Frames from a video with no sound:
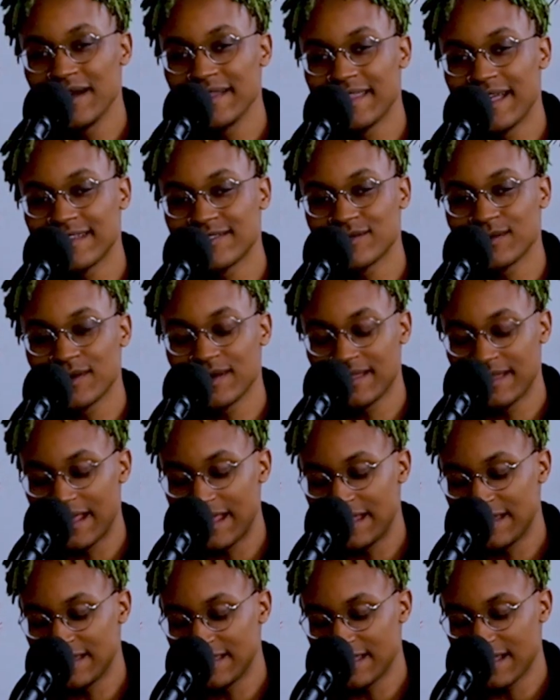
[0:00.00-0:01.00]
what? That's what,
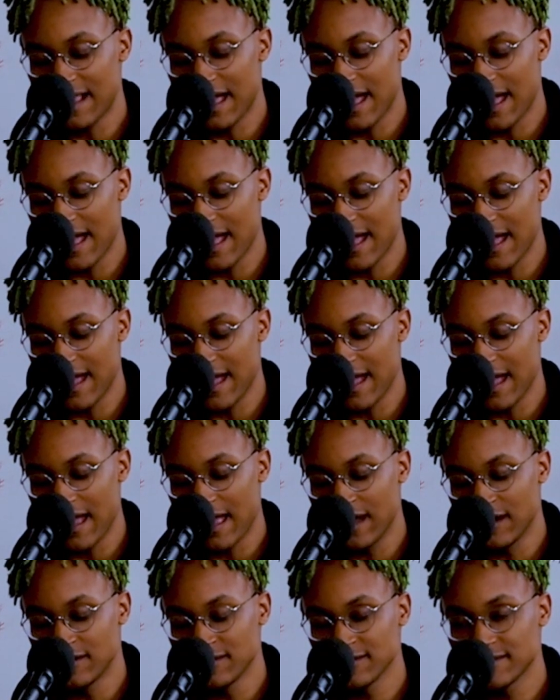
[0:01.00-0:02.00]
and
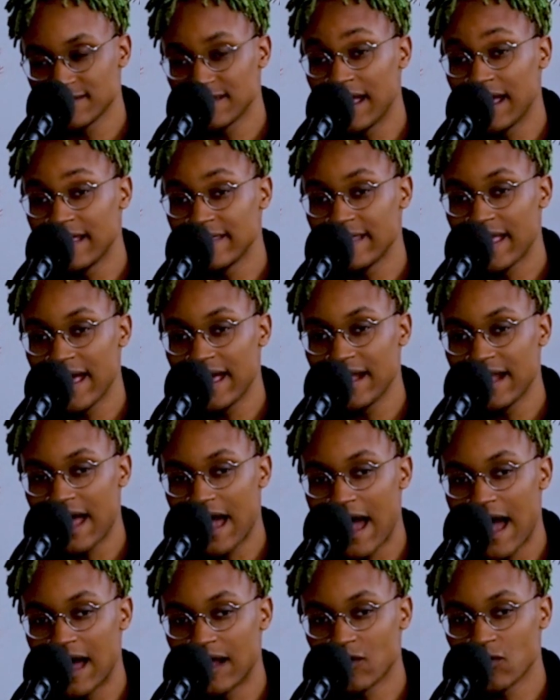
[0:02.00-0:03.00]
I understand that.
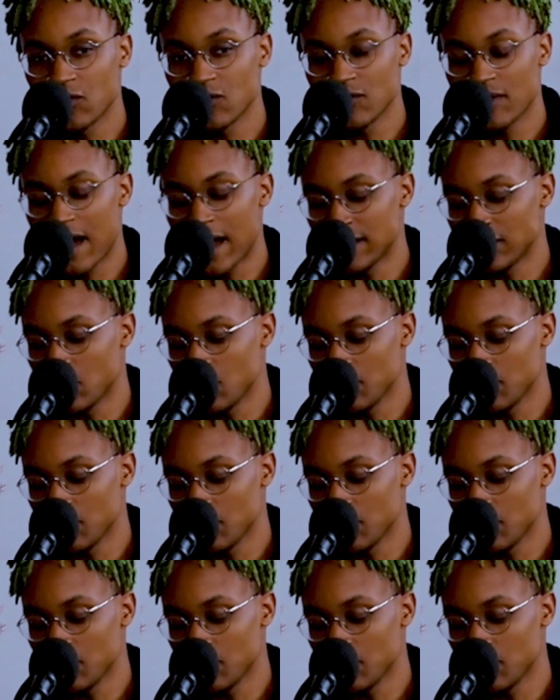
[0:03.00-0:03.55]
I don't